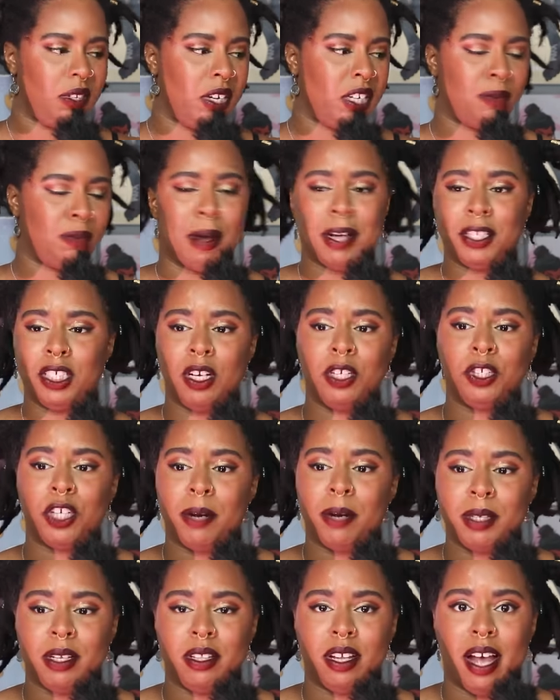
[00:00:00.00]
especially in
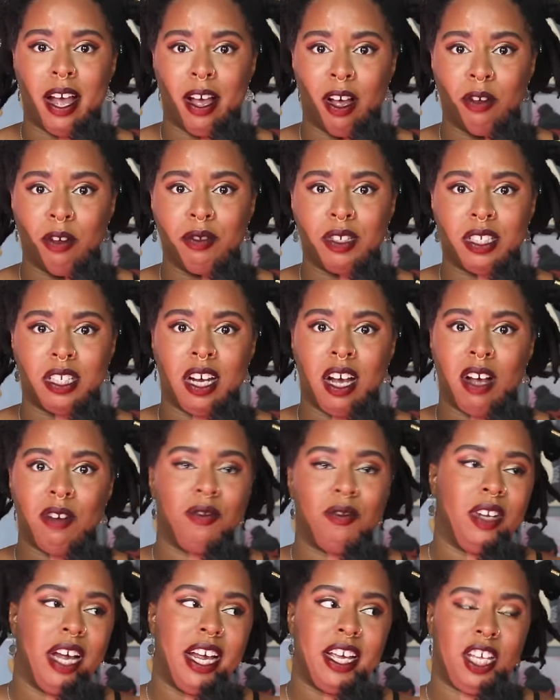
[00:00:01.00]
terms of the elf stuff,
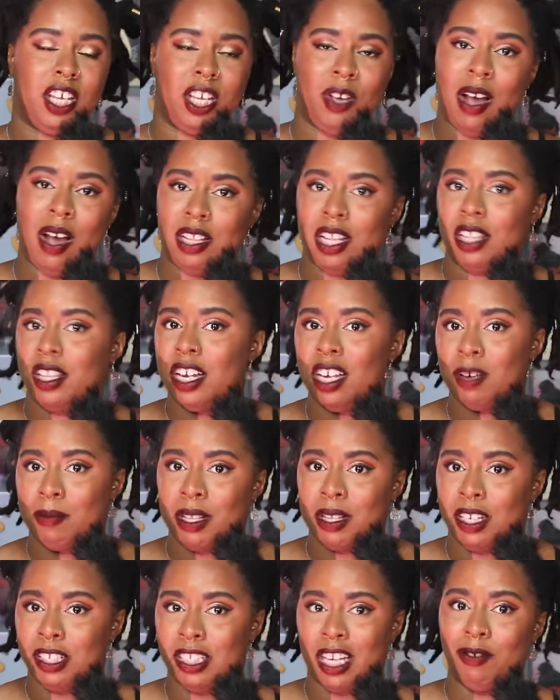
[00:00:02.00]
like you have to think about
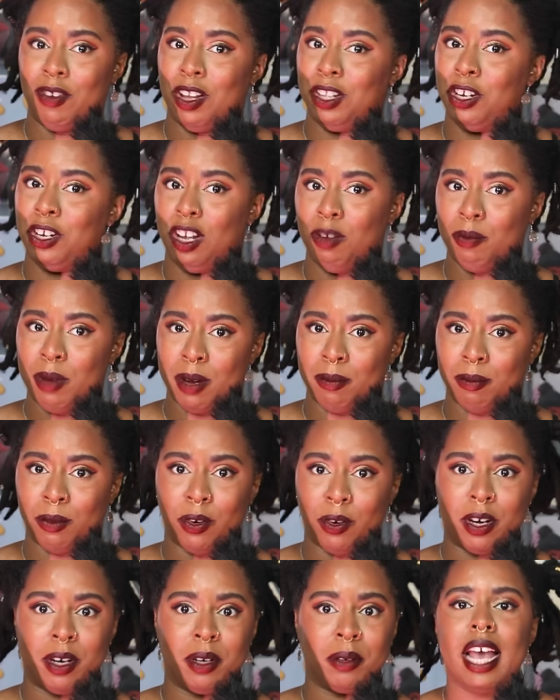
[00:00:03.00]
this stuff a little bit
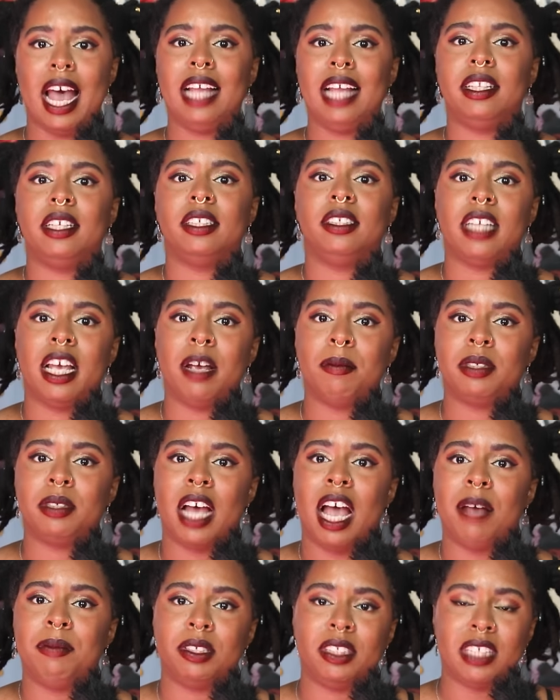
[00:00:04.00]
more. At the same
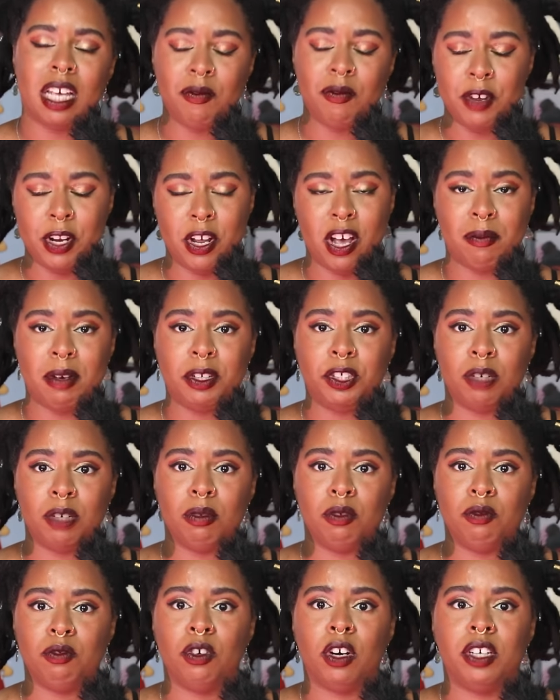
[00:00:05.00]
time, the same video I mentioned
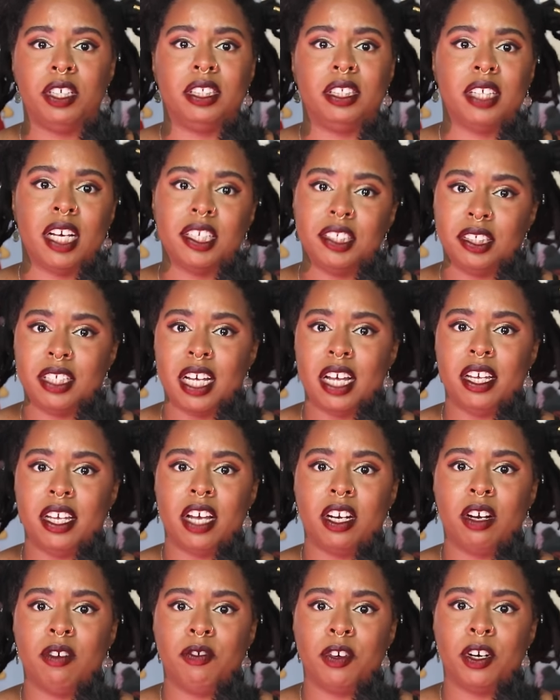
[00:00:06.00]
before discusses that
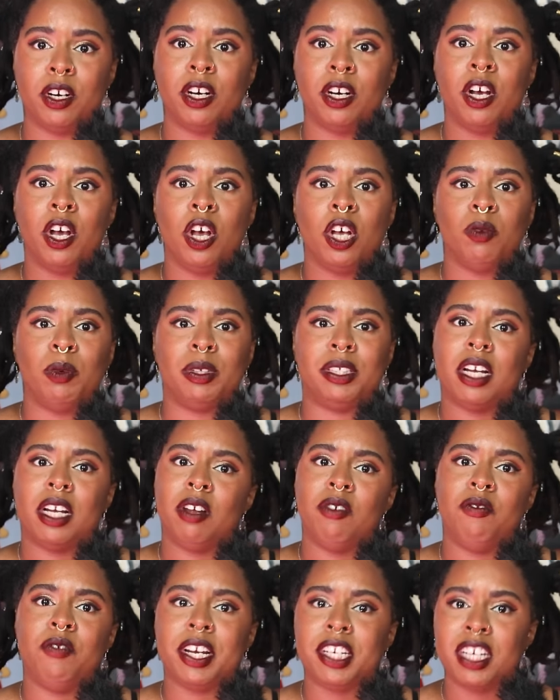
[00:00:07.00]
Yennefer was not a
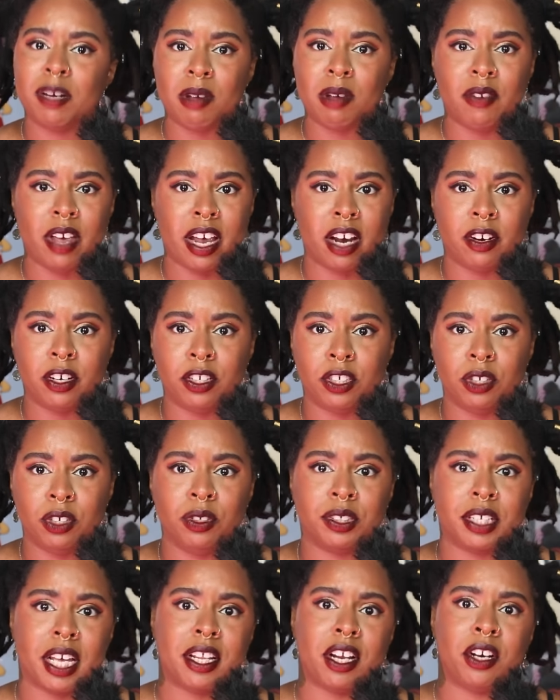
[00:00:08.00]
victim of Aretuza
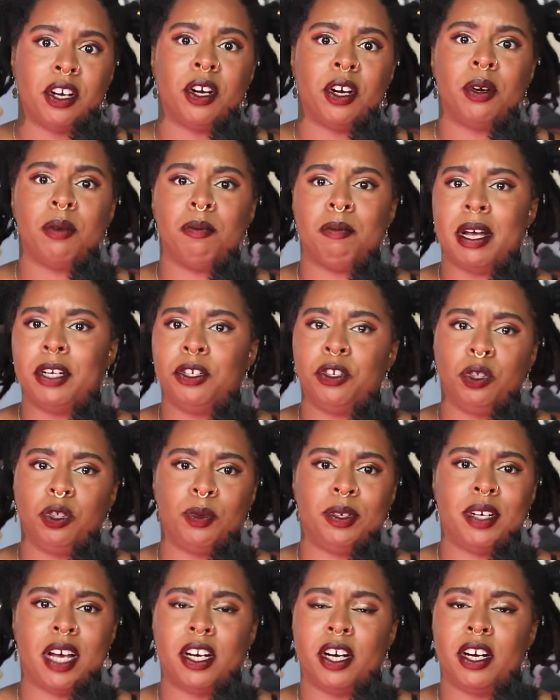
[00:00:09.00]
and that her mentors were
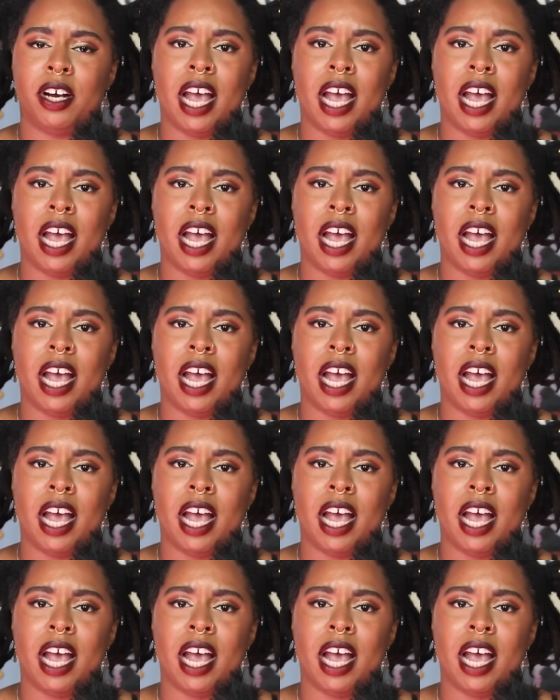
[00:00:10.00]
not her